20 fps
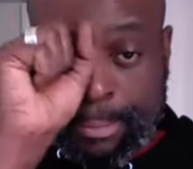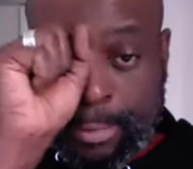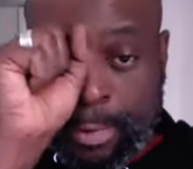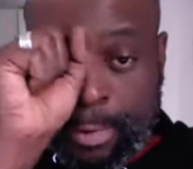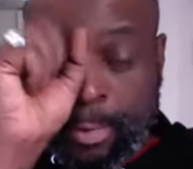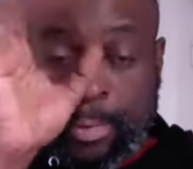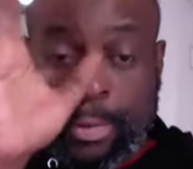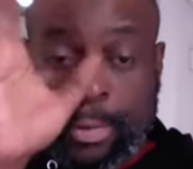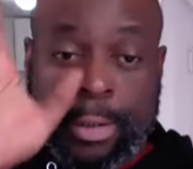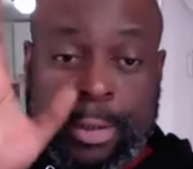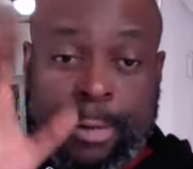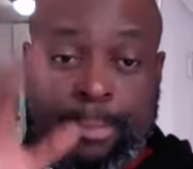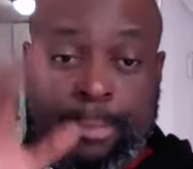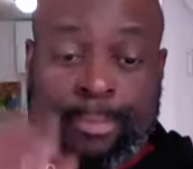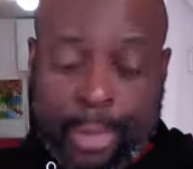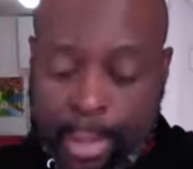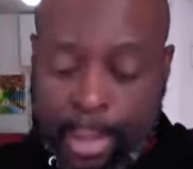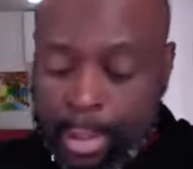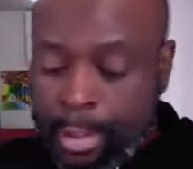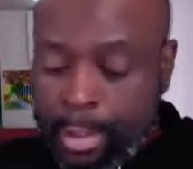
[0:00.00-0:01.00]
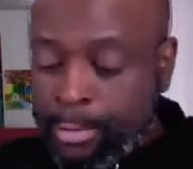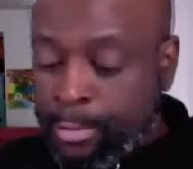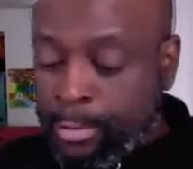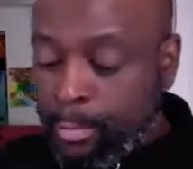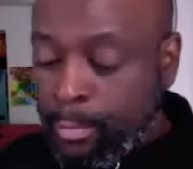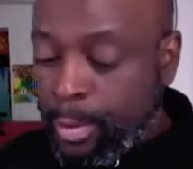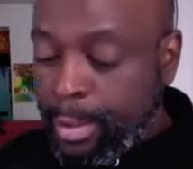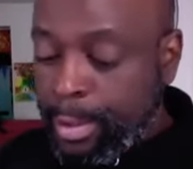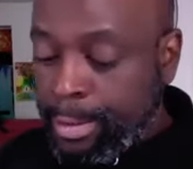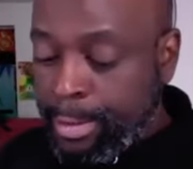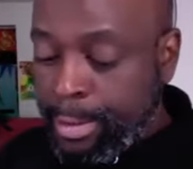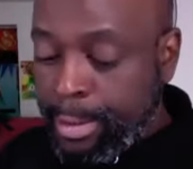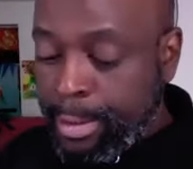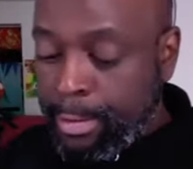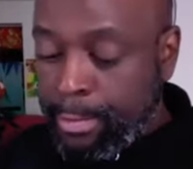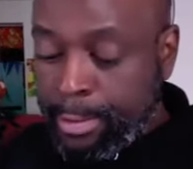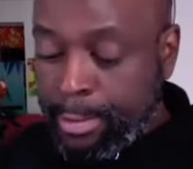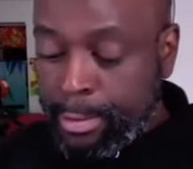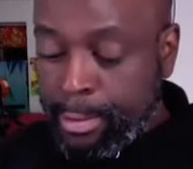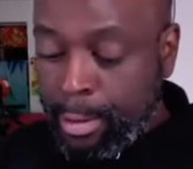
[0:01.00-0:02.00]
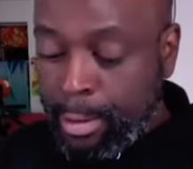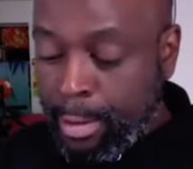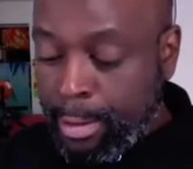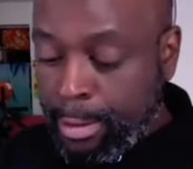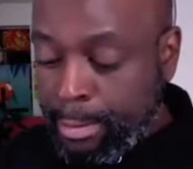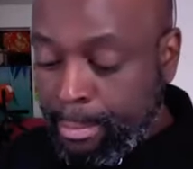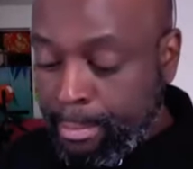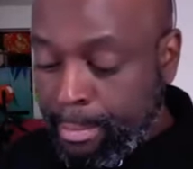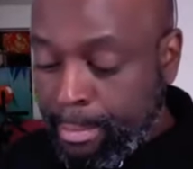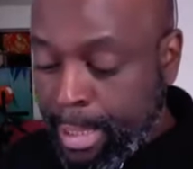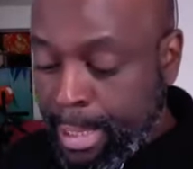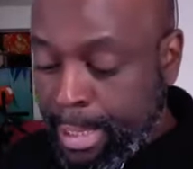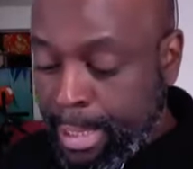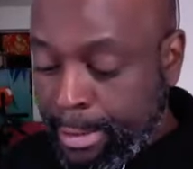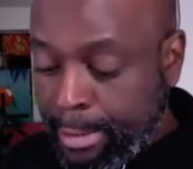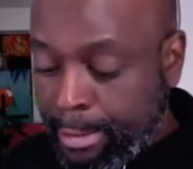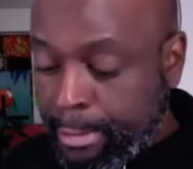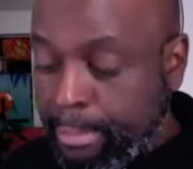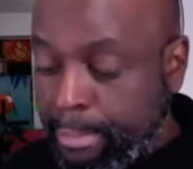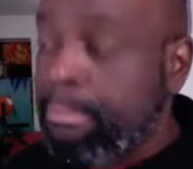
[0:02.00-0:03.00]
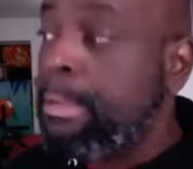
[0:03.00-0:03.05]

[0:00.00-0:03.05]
Okay. So right now in automatic,